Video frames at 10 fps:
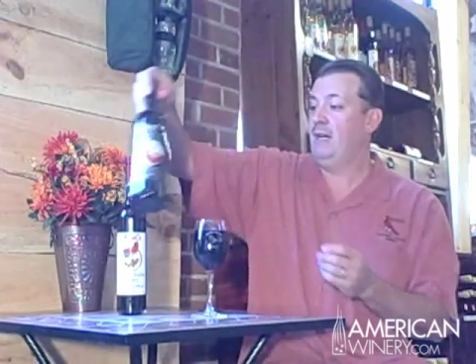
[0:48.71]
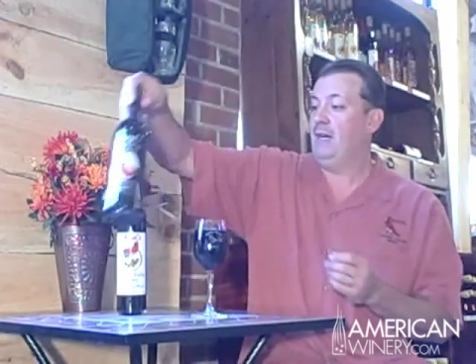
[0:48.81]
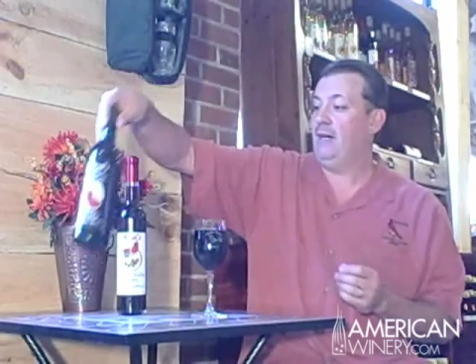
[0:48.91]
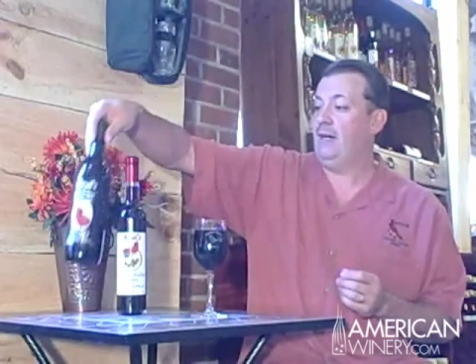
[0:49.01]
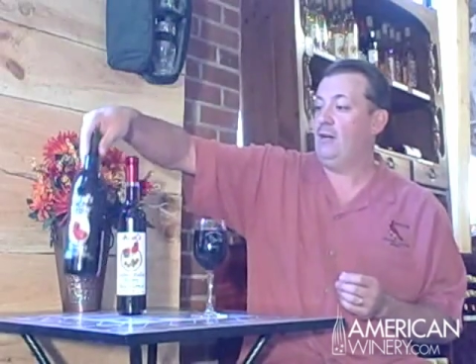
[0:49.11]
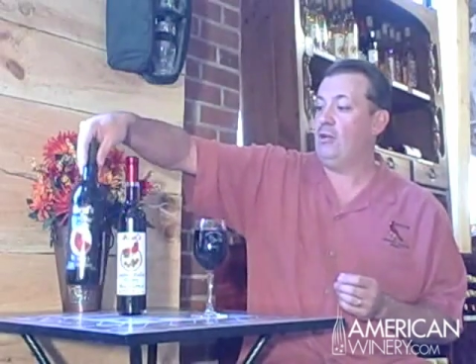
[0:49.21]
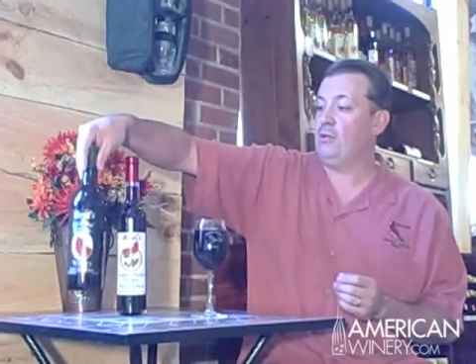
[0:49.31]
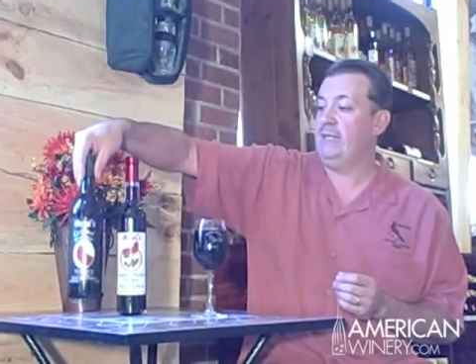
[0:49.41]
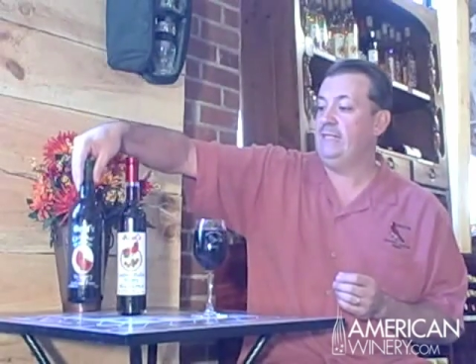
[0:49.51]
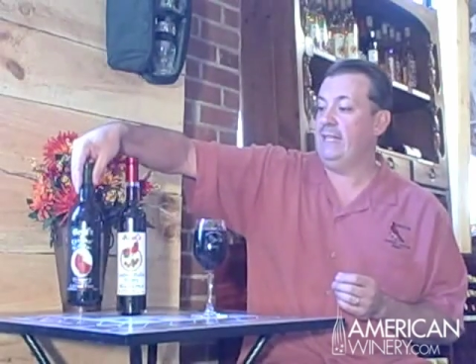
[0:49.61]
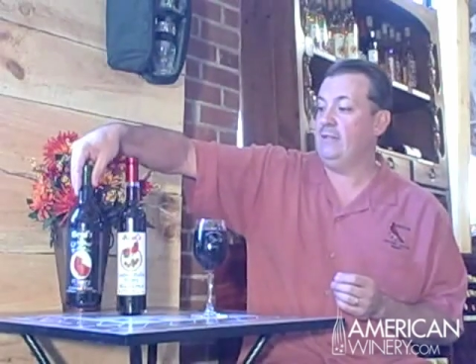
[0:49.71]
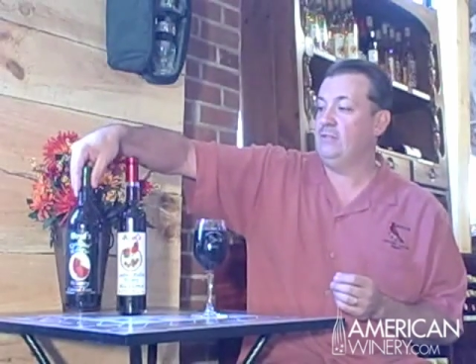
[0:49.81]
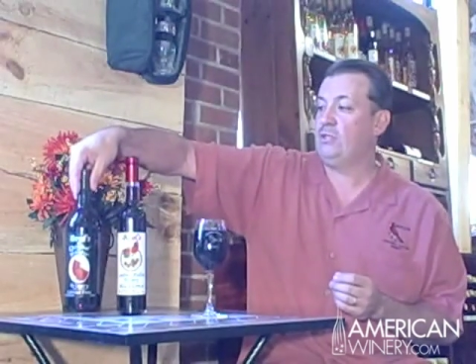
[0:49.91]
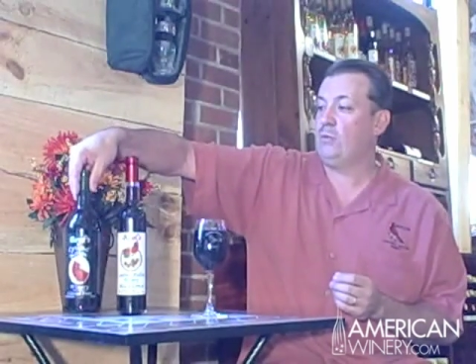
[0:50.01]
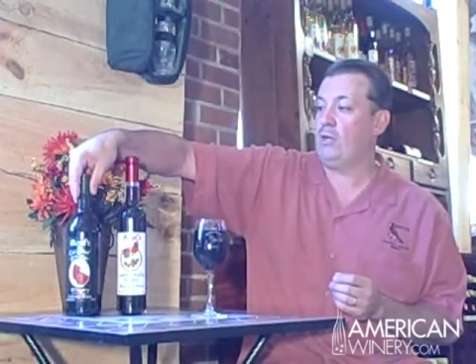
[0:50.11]
uh, all the way down
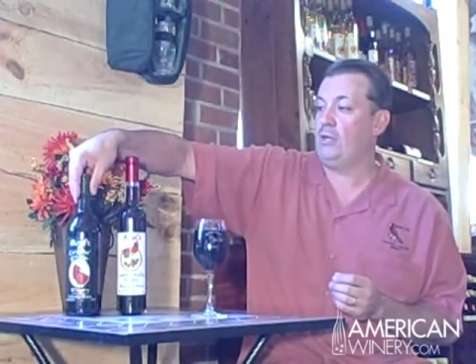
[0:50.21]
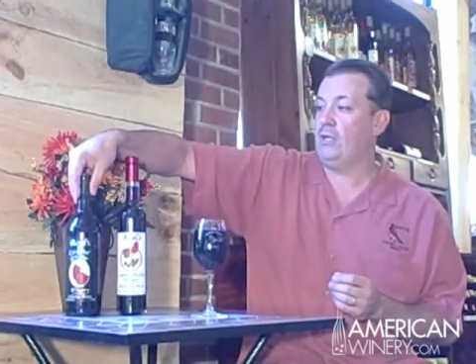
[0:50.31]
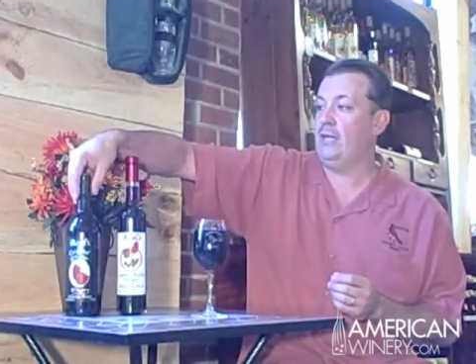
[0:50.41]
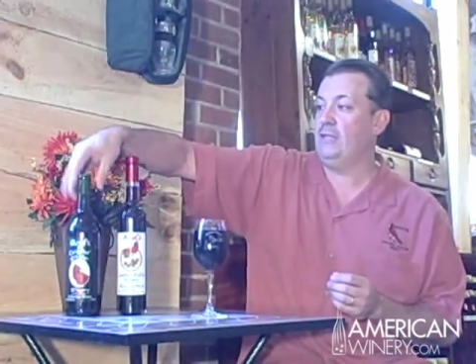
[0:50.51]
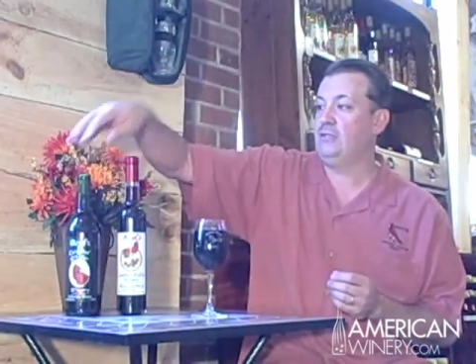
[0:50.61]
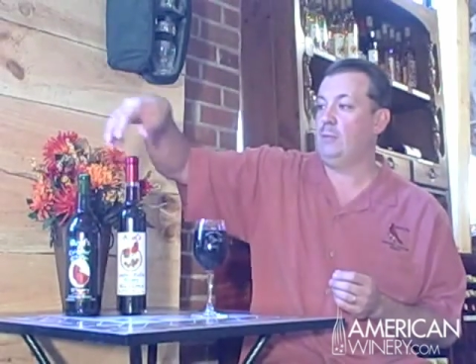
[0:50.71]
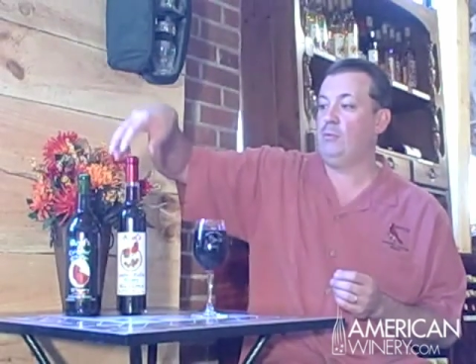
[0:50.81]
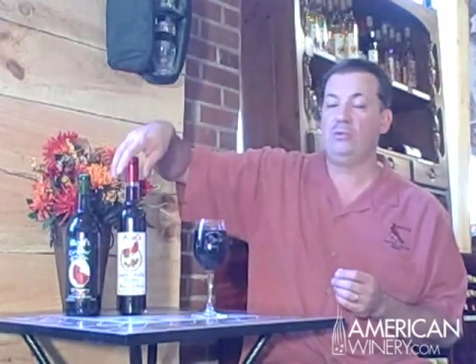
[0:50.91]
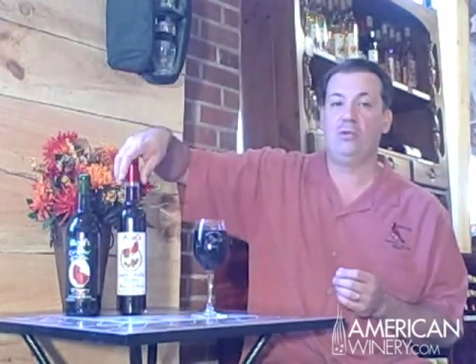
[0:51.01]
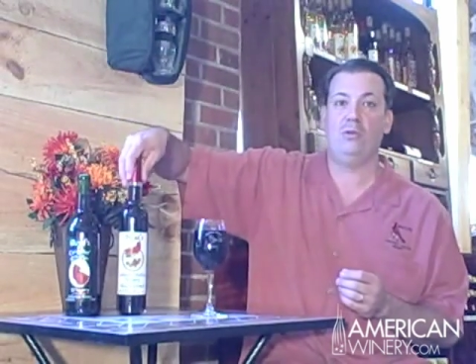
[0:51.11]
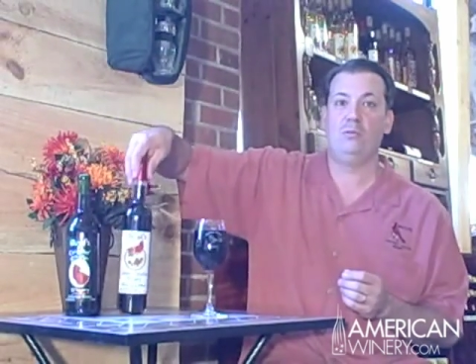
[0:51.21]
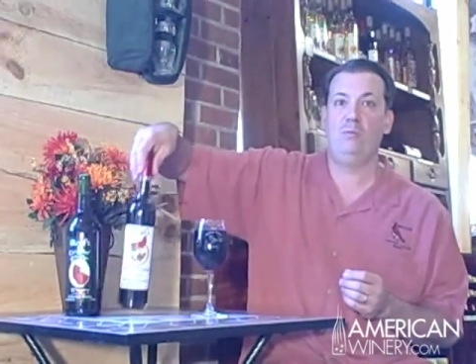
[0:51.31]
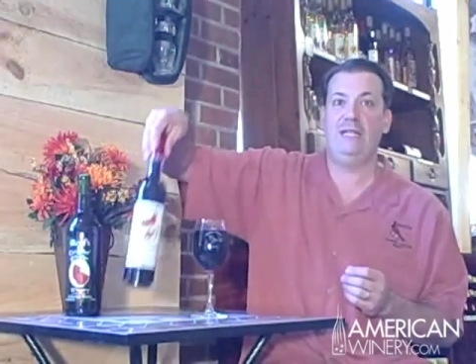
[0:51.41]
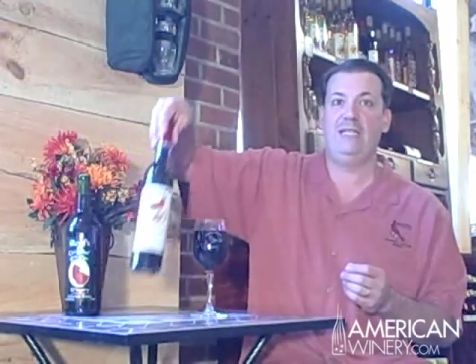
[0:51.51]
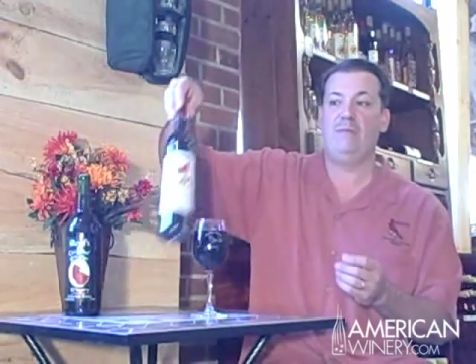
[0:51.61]
to our uh, double gold
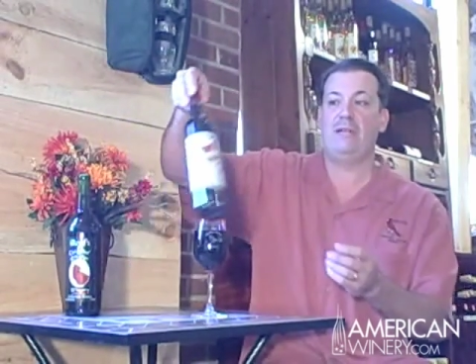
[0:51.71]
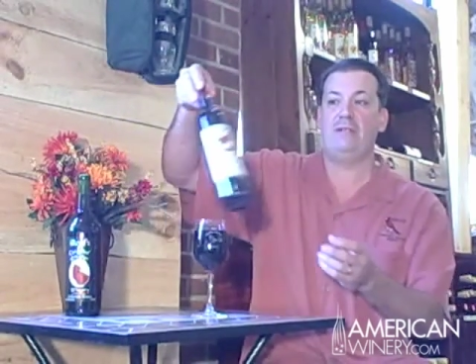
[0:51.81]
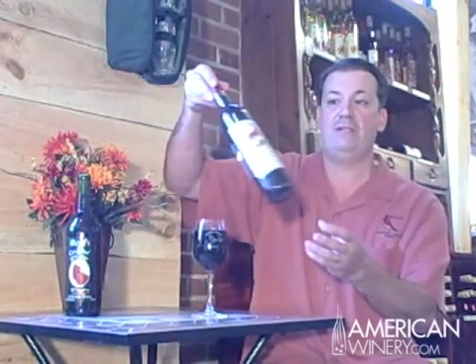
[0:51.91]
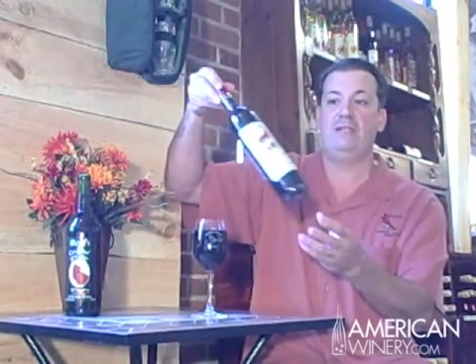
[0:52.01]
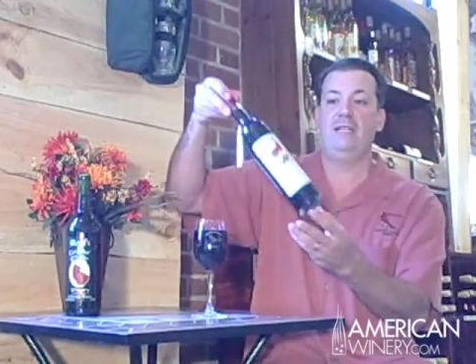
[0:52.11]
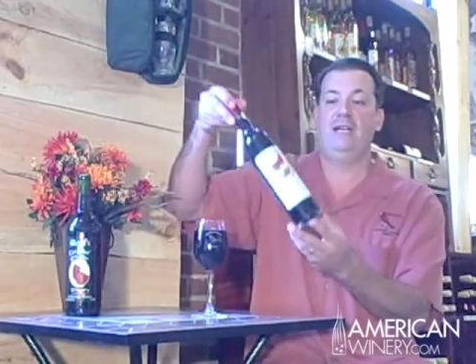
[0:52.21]
winning medal,